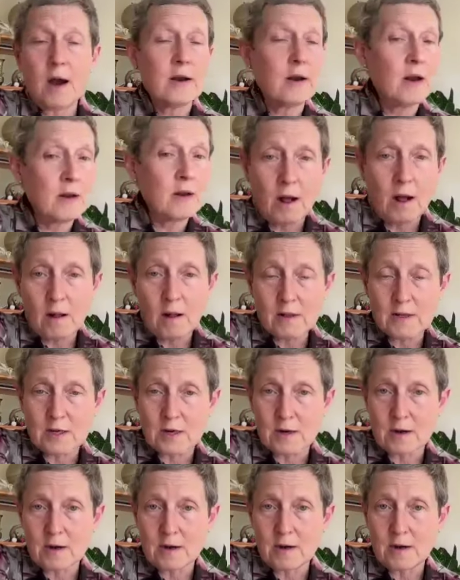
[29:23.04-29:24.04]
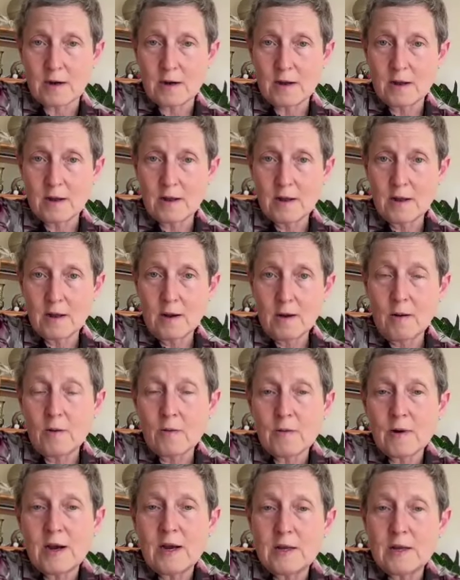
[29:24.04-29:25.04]
unadulterated,
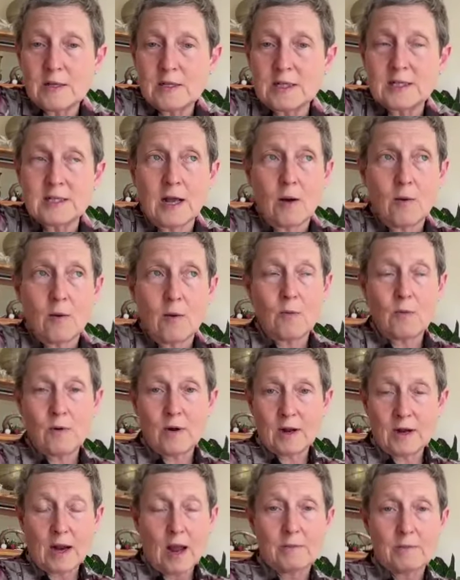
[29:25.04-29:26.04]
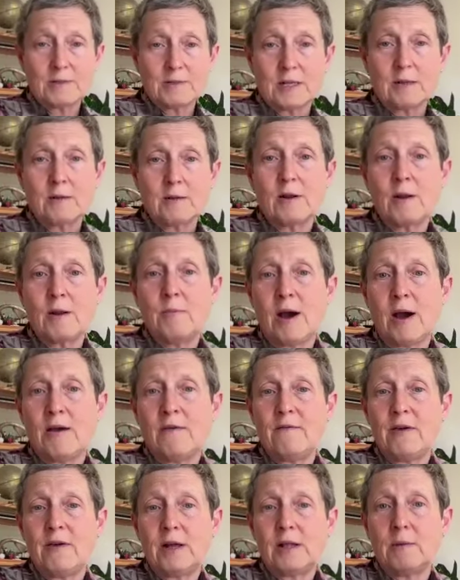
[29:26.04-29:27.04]
already somewhat absolutely
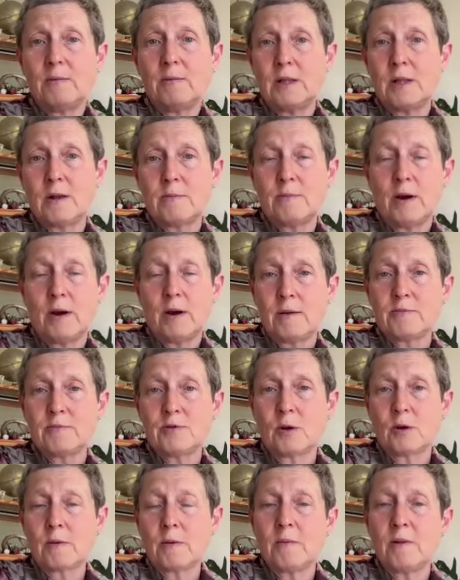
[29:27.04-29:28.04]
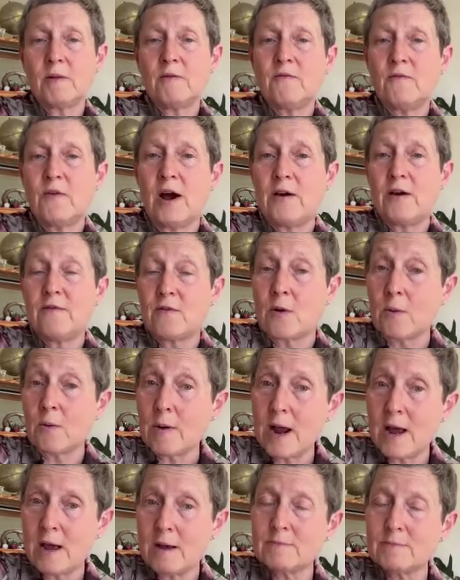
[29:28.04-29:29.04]
bioavailable and bioabsorbable 5
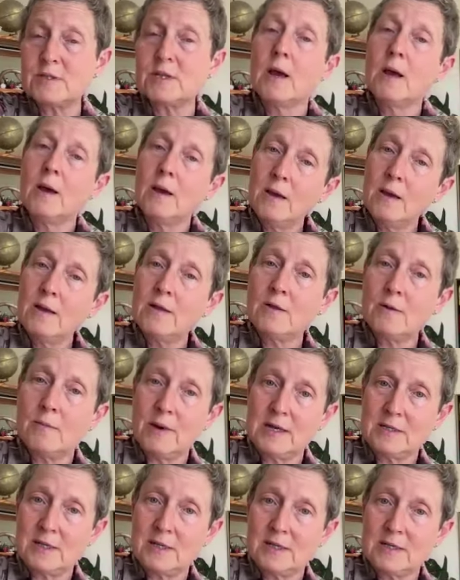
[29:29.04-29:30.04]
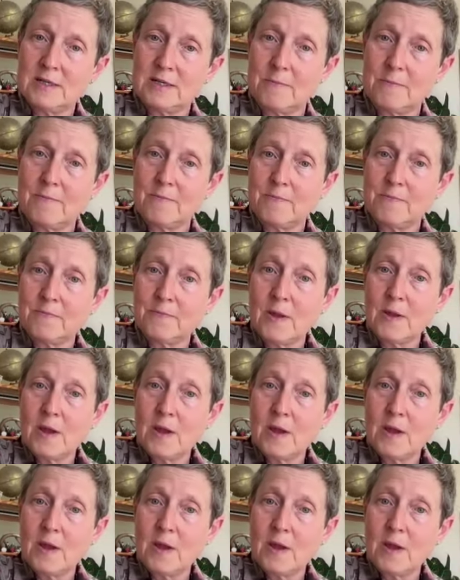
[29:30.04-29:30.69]
grams into my system.